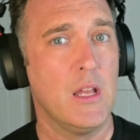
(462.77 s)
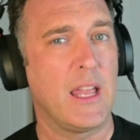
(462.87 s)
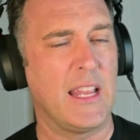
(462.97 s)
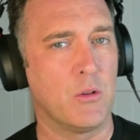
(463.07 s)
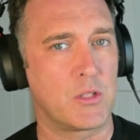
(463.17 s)

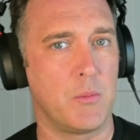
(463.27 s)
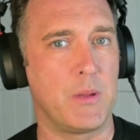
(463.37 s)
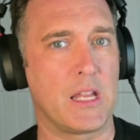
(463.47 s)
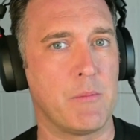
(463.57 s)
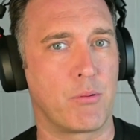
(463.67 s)
He looks the
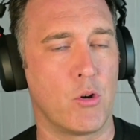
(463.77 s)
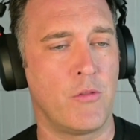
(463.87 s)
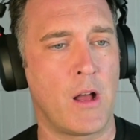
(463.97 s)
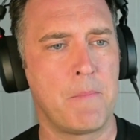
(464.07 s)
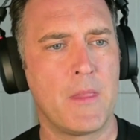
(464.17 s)
big
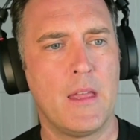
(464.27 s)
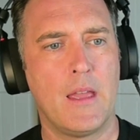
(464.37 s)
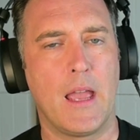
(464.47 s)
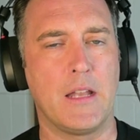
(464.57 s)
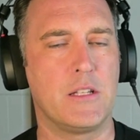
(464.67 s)
improver,
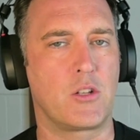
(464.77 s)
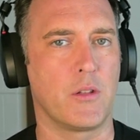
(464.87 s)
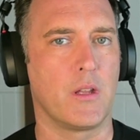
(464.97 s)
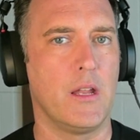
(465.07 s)
and he's got